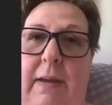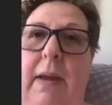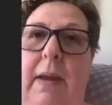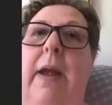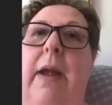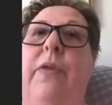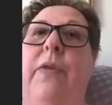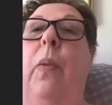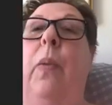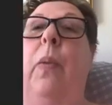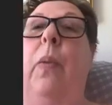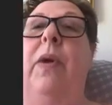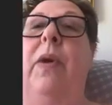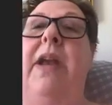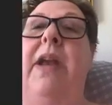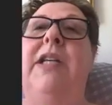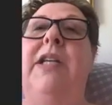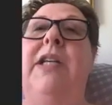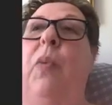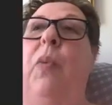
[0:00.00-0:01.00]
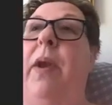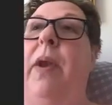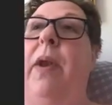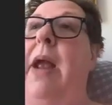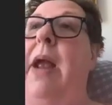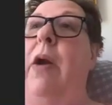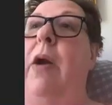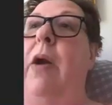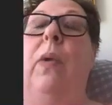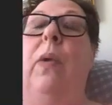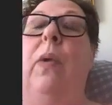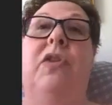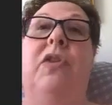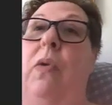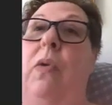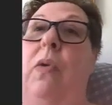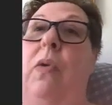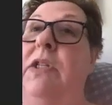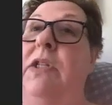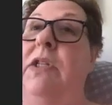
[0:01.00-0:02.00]
There were days when I only
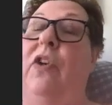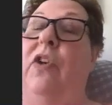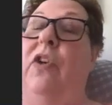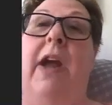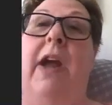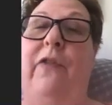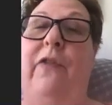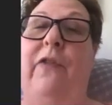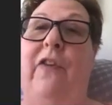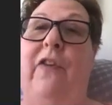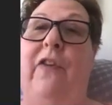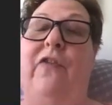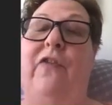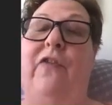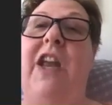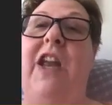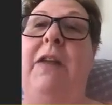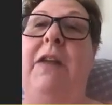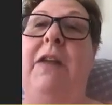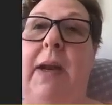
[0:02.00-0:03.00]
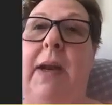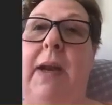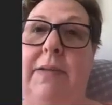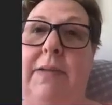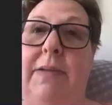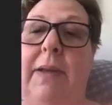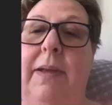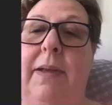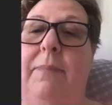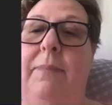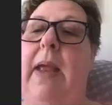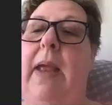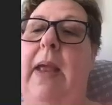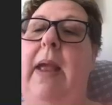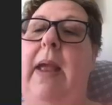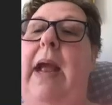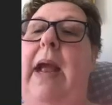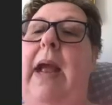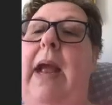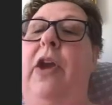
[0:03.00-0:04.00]
sourced for 10 or 15 minutes,
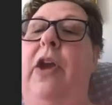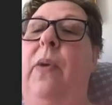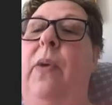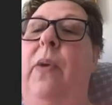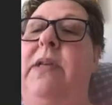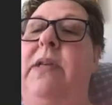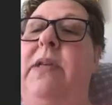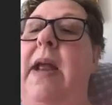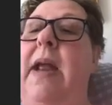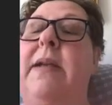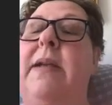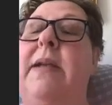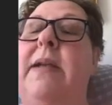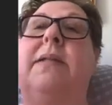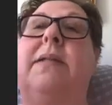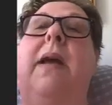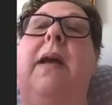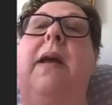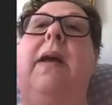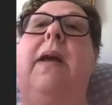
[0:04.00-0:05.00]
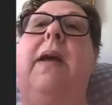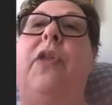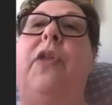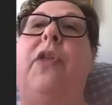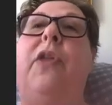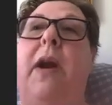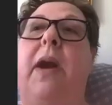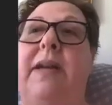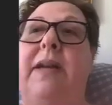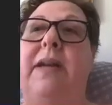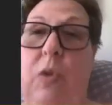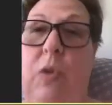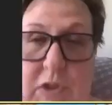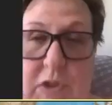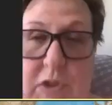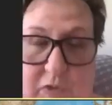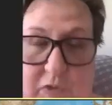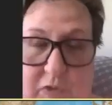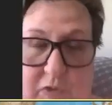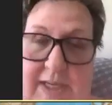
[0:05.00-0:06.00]
and there were days that I sourced
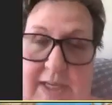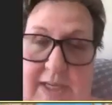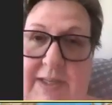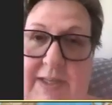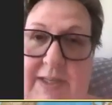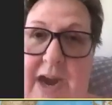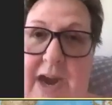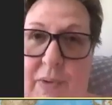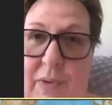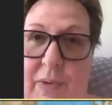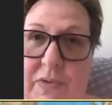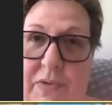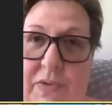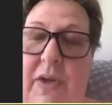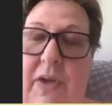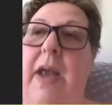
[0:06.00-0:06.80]
for 6 hours.